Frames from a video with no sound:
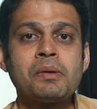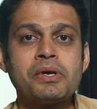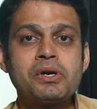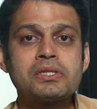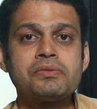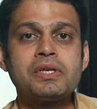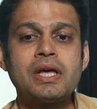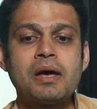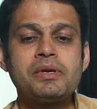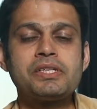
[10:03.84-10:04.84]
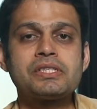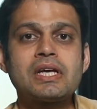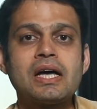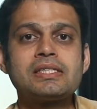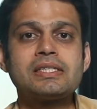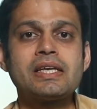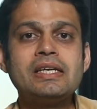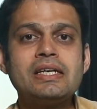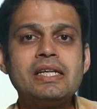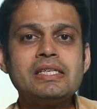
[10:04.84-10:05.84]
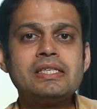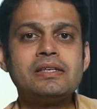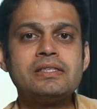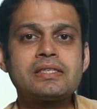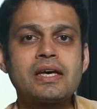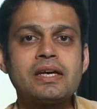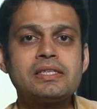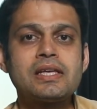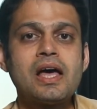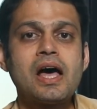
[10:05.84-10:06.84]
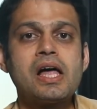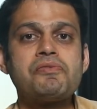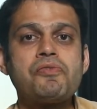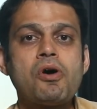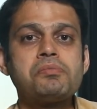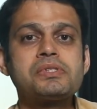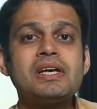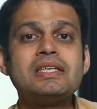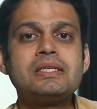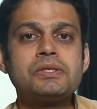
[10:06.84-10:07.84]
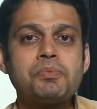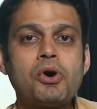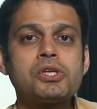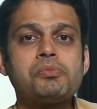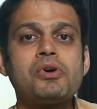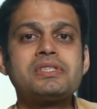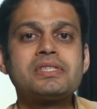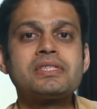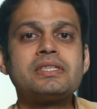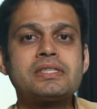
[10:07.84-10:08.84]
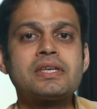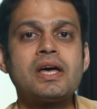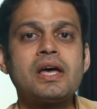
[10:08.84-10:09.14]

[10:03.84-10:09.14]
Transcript: because of the damage, starts increasing in size and forms small cysts.